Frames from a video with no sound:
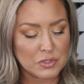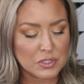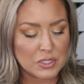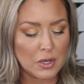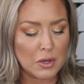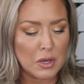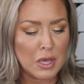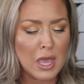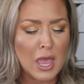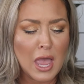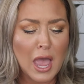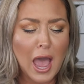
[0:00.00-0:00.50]

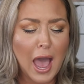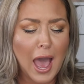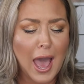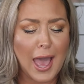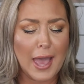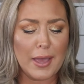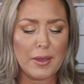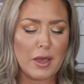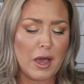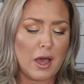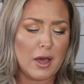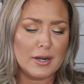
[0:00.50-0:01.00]
So,
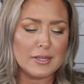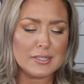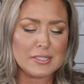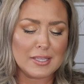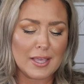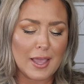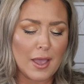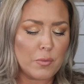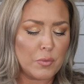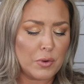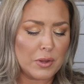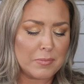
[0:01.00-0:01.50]
I
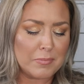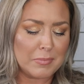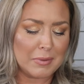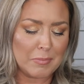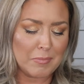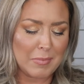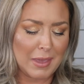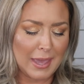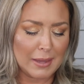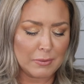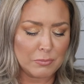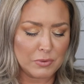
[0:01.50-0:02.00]
honestly, I wouldn't be
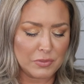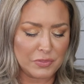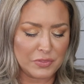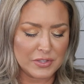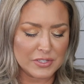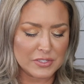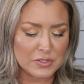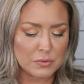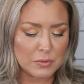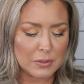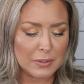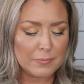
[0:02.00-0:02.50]
mad with
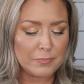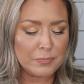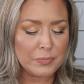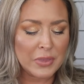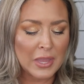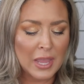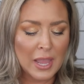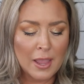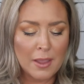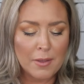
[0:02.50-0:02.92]
this one.